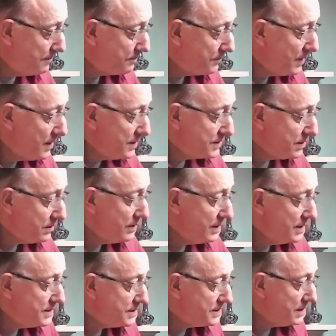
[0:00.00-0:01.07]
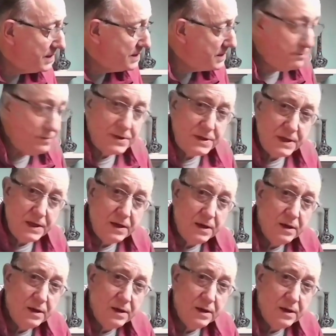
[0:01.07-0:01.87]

So it's a pretty